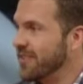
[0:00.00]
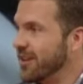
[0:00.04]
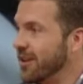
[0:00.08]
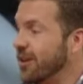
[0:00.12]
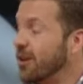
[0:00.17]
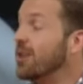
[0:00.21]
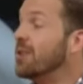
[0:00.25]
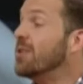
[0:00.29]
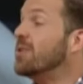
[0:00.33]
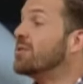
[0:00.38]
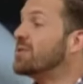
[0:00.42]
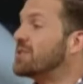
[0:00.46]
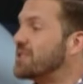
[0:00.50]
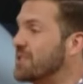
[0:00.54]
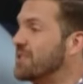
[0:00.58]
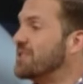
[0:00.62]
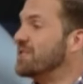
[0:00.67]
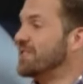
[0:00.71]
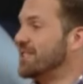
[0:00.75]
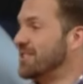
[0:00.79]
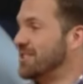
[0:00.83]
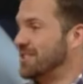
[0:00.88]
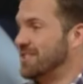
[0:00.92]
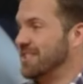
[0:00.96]
And oh, so
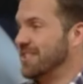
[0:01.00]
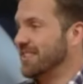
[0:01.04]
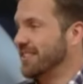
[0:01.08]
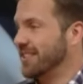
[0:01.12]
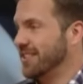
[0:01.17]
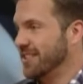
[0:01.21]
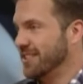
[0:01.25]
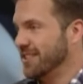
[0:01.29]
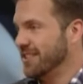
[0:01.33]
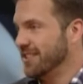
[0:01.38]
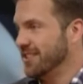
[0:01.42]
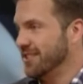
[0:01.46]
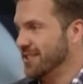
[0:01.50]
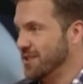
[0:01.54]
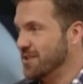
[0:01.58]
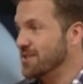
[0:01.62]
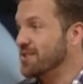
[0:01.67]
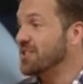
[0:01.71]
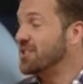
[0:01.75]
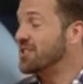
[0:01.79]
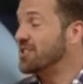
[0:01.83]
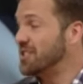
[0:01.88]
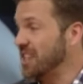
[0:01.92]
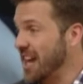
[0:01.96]
you just
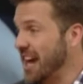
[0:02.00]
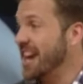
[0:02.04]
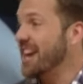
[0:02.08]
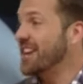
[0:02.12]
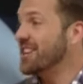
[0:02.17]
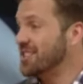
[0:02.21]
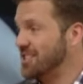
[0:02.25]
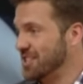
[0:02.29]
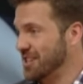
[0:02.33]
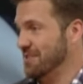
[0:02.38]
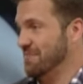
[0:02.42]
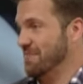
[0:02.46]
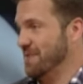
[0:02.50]
you, you just stand, stand